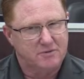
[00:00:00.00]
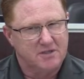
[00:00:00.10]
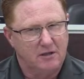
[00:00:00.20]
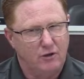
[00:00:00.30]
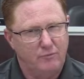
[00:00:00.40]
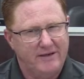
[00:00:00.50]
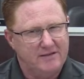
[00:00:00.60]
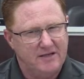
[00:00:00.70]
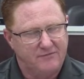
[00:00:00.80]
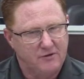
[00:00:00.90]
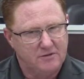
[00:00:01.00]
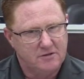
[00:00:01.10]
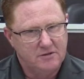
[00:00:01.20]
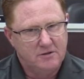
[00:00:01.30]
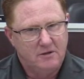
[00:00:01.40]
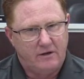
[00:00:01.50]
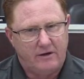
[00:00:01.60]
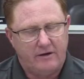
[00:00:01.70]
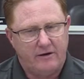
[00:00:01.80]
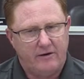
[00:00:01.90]
it was a little bit different,
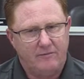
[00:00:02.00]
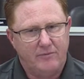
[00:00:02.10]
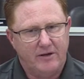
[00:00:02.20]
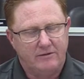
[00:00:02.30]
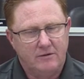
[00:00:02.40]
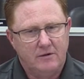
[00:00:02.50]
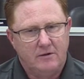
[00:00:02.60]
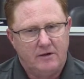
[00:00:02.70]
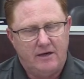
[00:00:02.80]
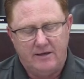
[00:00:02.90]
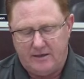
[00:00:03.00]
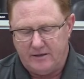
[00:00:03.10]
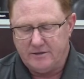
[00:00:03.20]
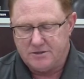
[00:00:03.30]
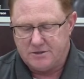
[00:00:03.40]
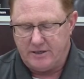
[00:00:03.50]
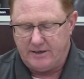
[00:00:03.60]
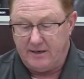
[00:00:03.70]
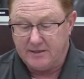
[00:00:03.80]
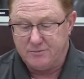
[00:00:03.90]
but it
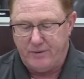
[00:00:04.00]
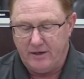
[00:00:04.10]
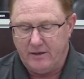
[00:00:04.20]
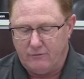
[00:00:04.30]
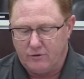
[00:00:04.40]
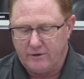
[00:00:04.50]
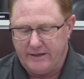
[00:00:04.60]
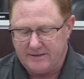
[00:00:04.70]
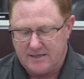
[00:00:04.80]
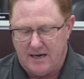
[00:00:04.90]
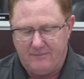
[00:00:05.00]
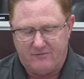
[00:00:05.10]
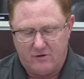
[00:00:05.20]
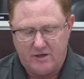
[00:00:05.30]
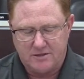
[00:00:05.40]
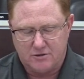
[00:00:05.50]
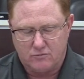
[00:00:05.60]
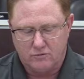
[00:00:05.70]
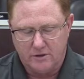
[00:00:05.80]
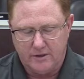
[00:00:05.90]
has been really a time for us to
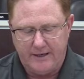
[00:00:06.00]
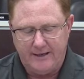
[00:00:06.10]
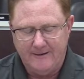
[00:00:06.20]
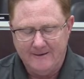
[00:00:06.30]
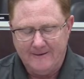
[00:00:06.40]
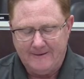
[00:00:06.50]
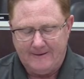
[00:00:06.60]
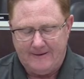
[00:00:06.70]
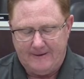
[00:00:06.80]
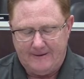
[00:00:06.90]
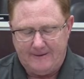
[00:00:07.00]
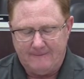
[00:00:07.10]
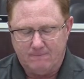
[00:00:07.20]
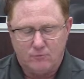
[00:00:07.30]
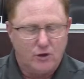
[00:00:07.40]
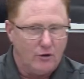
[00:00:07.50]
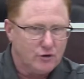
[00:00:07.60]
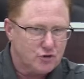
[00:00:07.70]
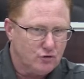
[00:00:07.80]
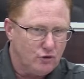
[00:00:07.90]
really go to
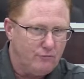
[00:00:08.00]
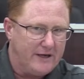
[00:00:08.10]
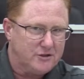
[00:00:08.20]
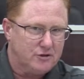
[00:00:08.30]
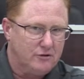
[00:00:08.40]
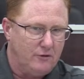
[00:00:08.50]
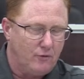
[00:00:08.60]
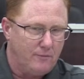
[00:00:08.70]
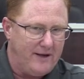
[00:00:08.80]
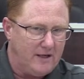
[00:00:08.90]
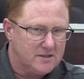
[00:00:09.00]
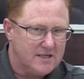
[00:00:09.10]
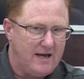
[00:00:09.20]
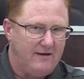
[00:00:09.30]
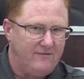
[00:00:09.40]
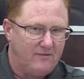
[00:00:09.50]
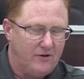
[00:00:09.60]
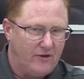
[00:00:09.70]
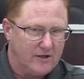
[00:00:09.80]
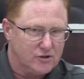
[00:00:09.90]
school, make sure that we're being safe,
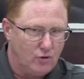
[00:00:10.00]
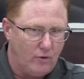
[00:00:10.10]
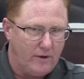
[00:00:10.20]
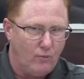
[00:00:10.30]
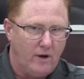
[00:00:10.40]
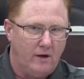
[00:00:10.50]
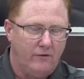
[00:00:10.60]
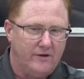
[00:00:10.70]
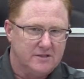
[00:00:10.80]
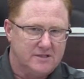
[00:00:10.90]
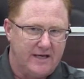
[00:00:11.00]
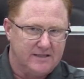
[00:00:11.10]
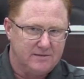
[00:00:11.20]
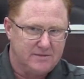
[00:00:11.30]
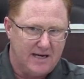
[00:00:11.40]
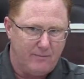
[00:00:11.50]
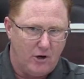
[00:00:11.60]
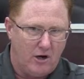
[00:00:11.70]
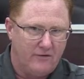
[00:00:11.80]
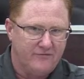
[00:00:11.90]
everything's going well, then take some time
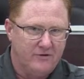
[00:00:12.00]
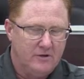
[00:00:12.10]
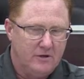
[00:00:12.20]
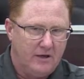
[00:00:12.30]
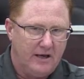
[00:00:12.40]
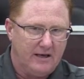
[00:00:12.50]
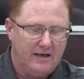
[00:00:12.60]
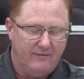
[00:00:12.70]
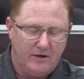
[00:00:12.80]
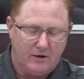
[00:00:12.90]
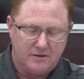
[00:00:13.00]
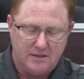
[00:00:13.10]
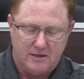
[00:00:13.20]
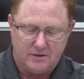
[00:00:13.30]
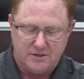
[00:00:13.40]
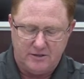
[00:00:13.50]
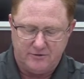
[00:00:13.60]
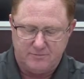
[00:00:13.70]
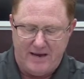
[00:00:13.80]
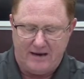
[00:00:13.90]
off and giving
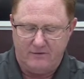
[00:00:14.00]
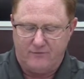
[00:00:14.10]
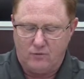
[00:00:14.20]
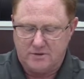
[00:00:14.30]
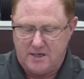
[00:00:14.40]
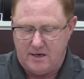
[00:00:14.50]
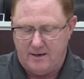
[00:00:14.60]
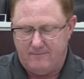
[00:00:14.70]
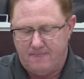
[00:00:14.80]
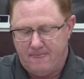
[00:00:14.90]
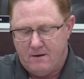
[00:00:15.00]
ourselves back and forth time.